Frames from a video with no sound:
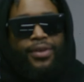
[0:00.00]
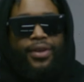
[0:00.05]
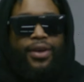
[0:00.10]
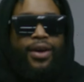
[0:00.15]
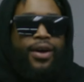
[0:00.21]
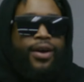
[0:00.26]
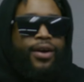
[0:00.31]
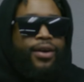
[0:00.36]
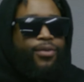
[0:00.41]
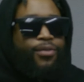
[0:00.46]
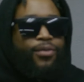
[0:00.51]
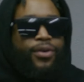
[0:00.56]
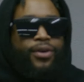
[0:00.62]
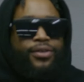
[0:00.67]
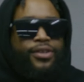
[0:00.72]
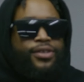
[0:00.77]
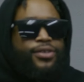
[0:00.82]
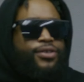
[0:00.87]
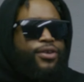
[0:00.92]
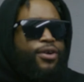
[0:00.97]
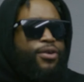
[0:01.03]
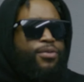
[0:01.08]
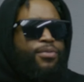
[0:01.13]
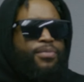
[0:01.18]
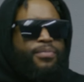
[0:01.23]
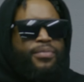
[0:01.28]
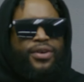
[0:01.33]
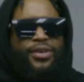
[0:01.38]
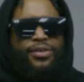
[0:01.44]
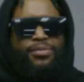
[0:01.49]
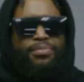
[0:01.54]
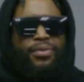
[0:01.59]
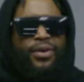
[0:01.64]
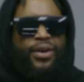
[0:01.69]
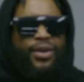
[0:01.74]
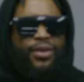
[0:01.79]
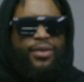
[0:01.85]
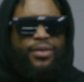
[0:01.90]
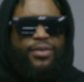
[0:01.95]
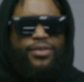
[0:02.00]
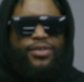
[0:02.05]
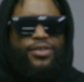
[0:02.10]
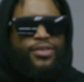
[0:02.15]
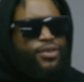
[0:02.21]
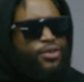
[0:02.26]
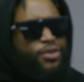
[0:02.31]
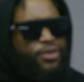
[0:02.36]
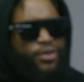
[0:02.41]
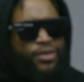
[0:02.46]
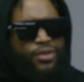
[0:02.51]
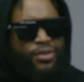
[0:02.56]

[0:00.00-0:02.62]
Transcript: Wealthy Circle. Much Better. Serious.